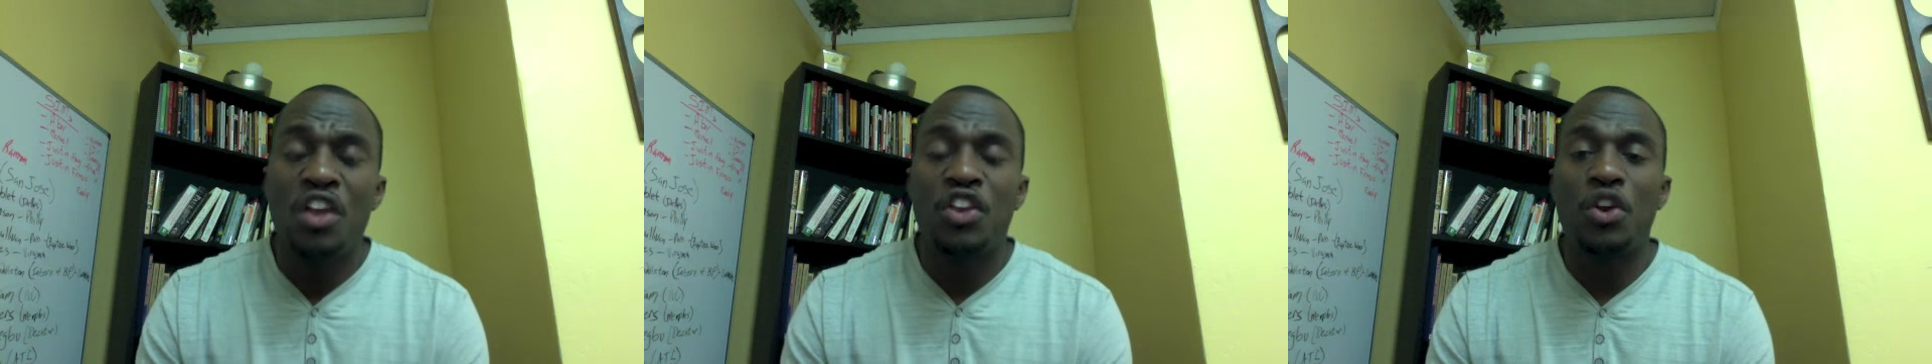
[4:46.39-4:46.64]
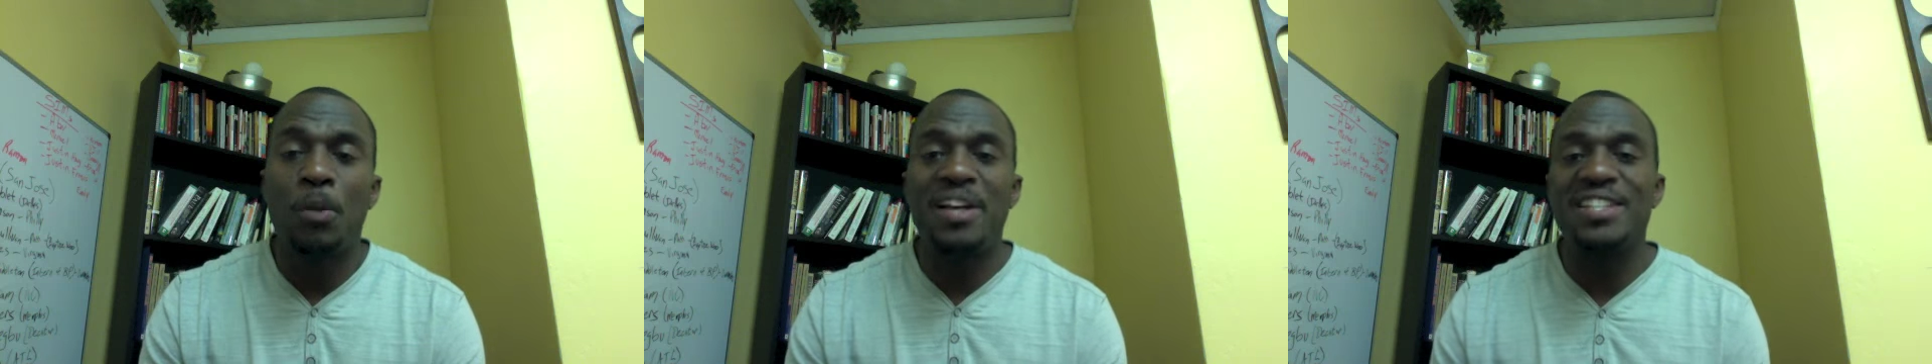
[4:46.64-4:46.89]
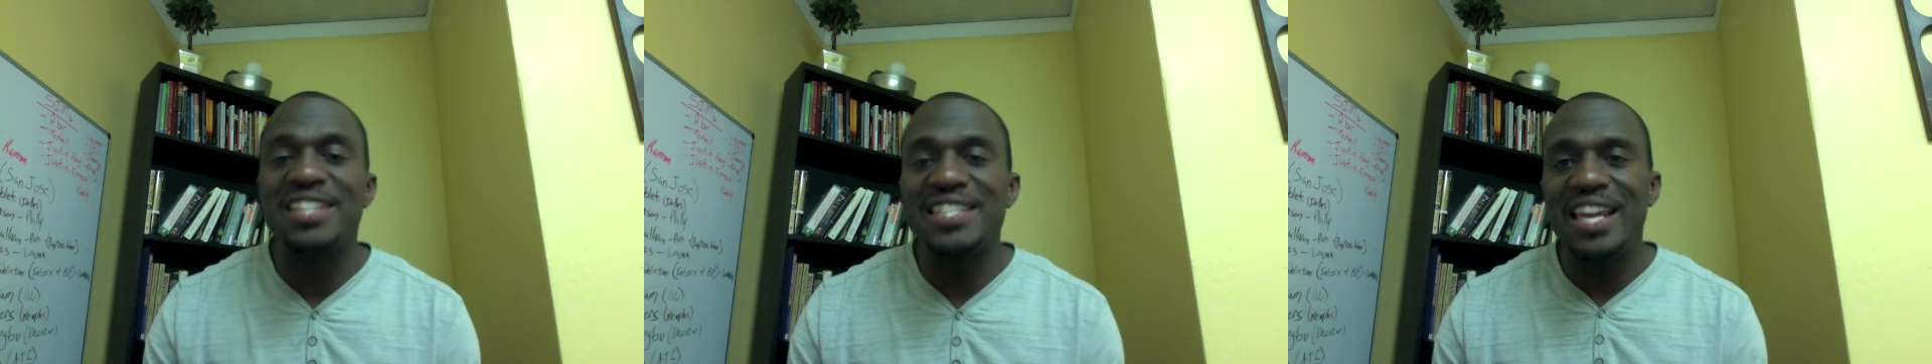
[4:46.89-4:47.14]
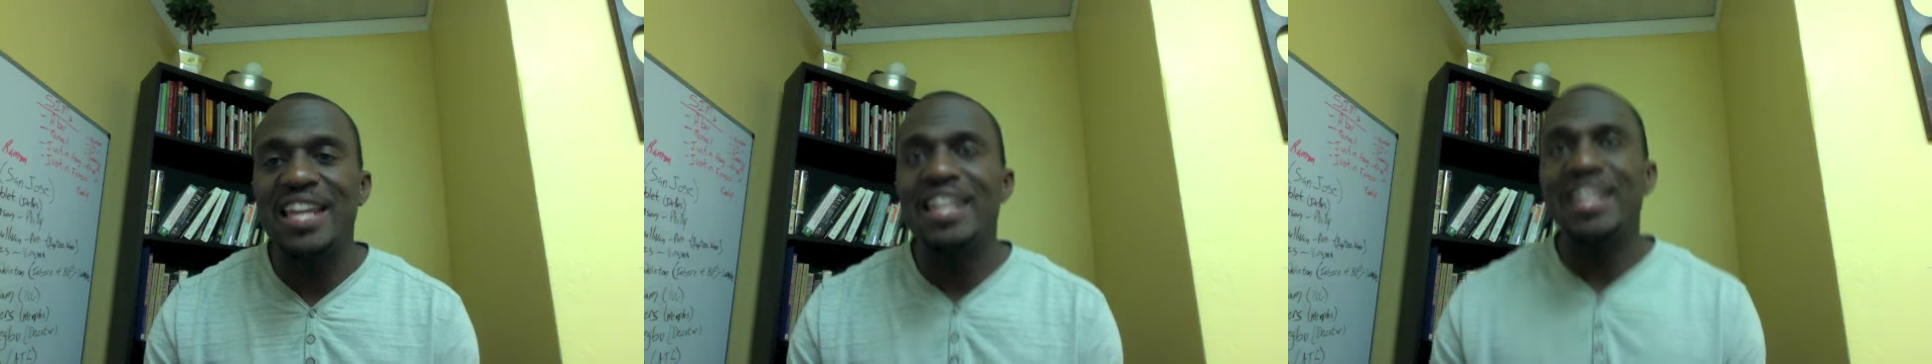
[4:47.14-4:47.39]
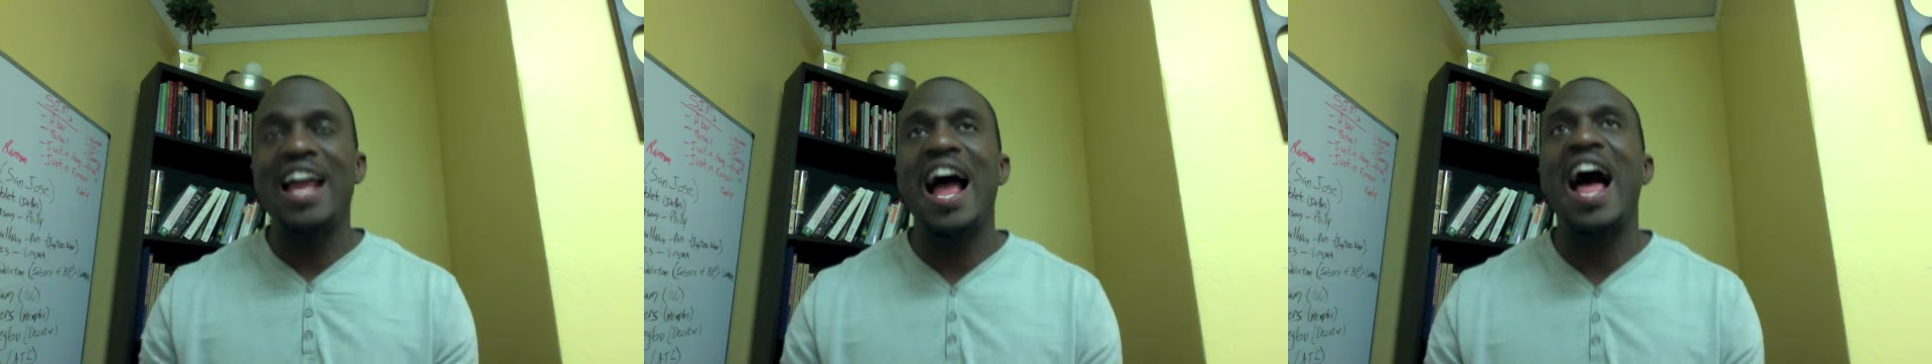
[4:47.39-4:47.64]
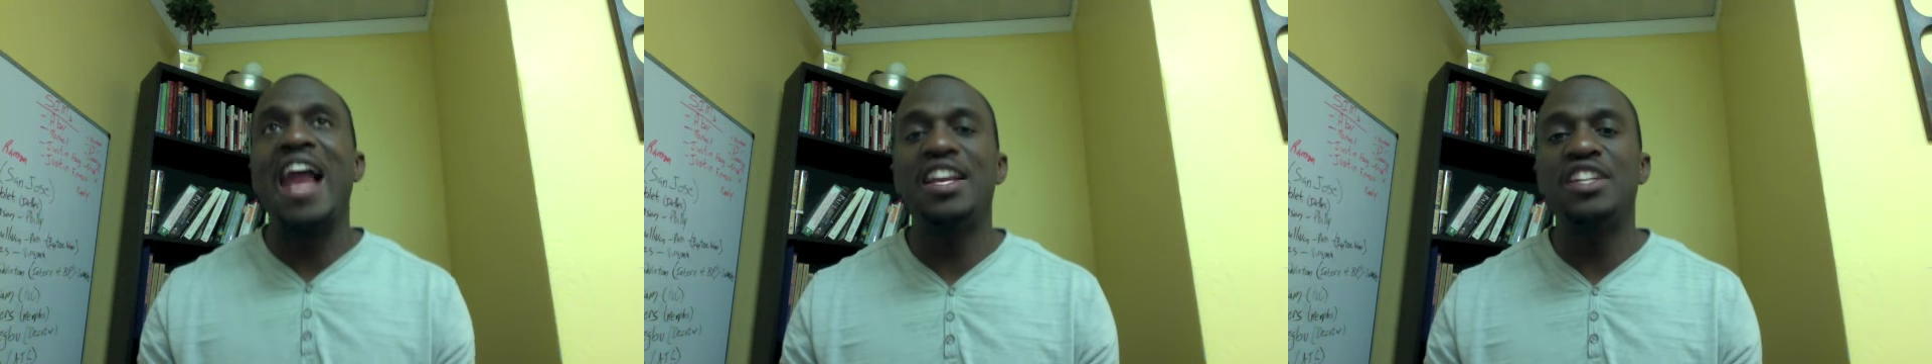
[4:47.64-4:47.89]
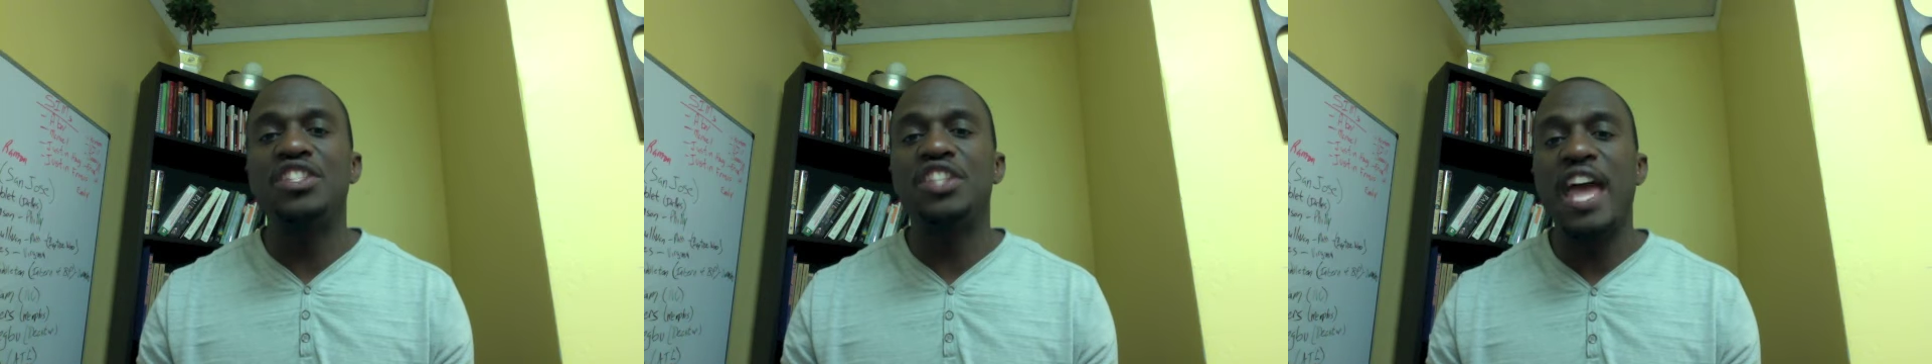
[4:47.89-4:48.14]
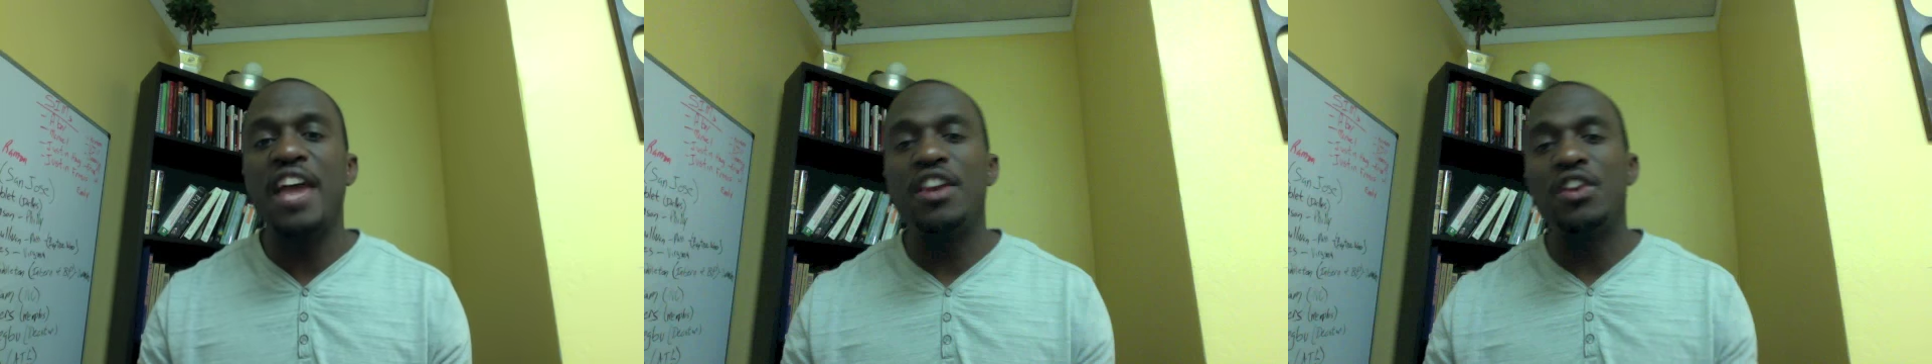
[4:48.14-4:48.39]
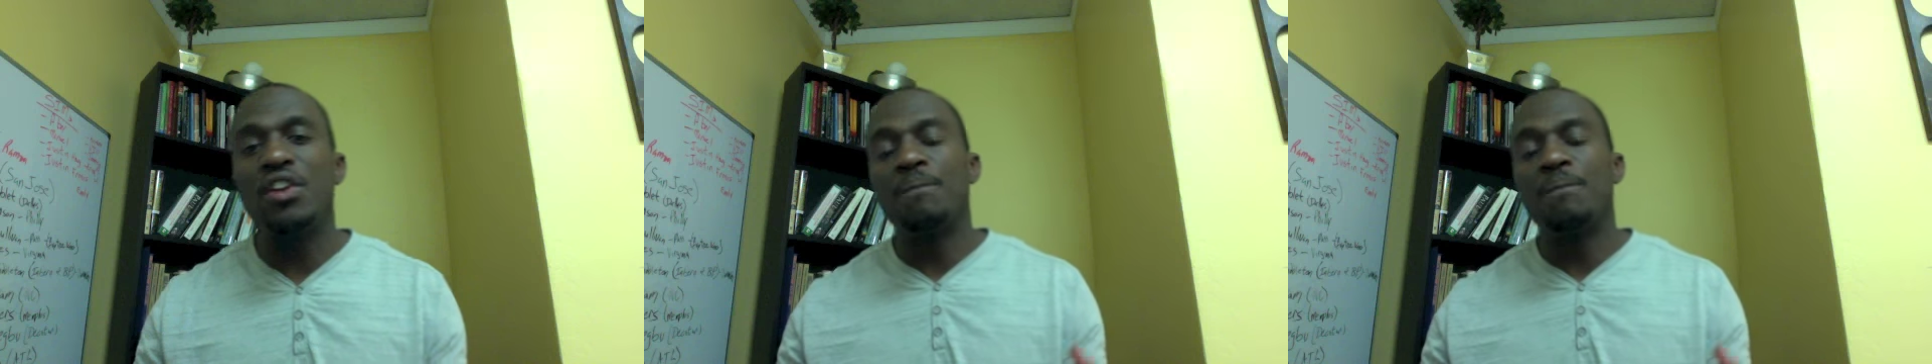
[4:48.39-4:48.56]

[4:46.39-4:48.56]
because it's in college that